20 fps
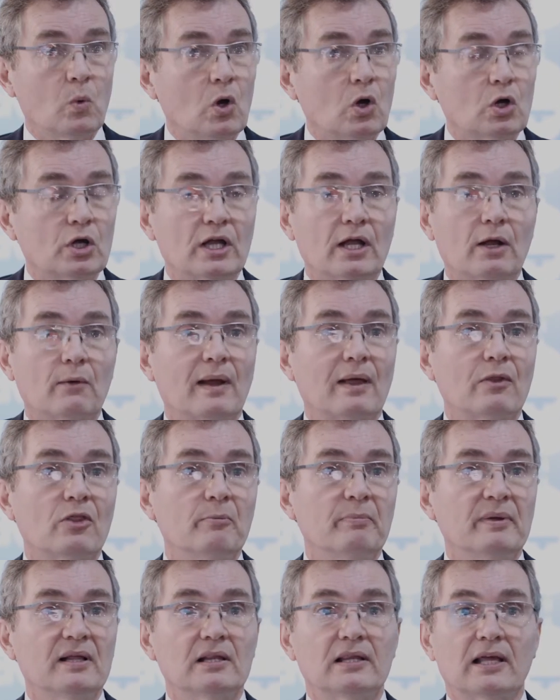walking around
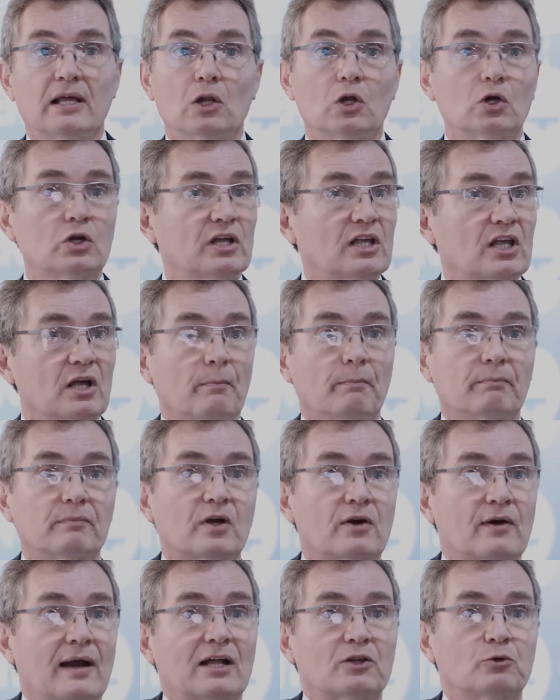the building looking at
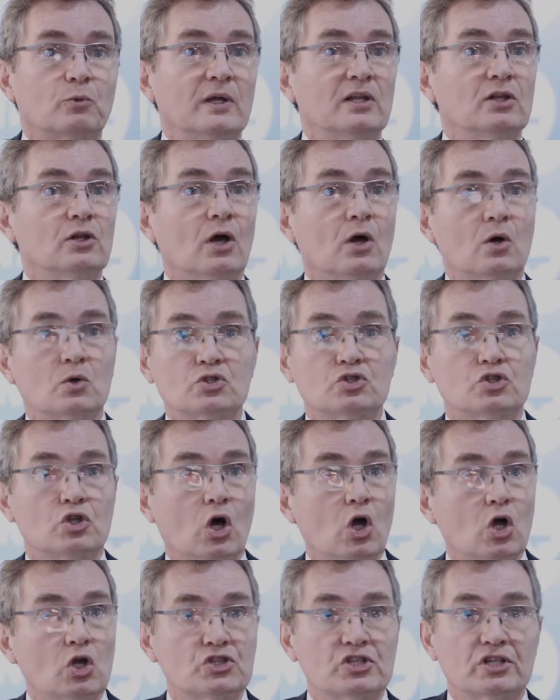cracked windows,
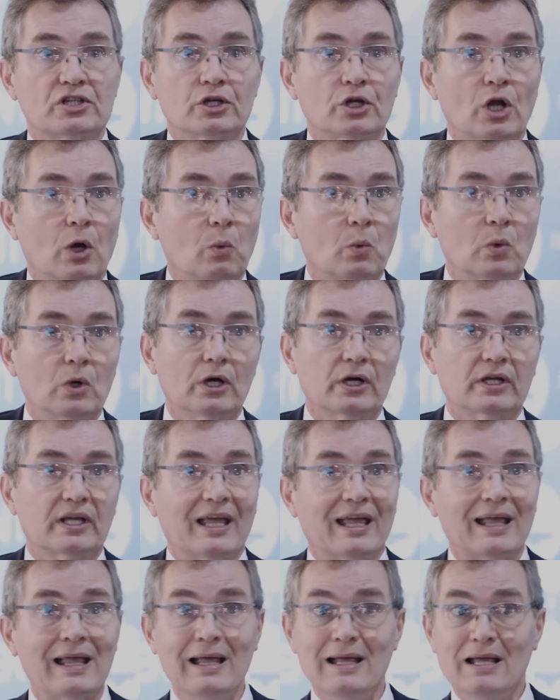doors that are not
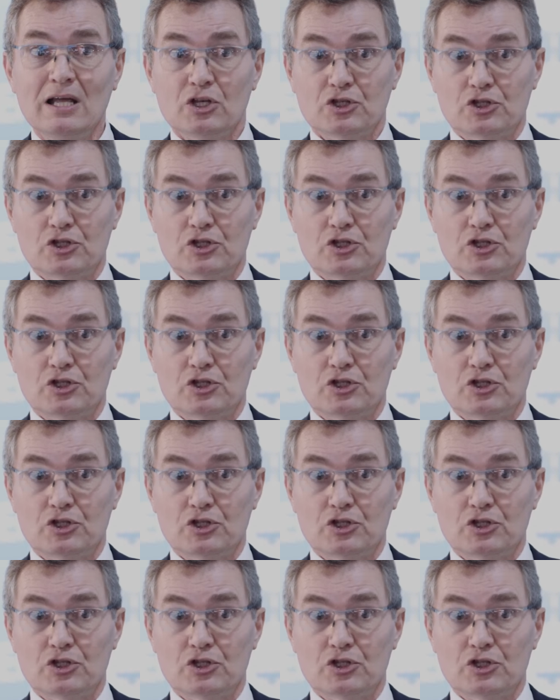working,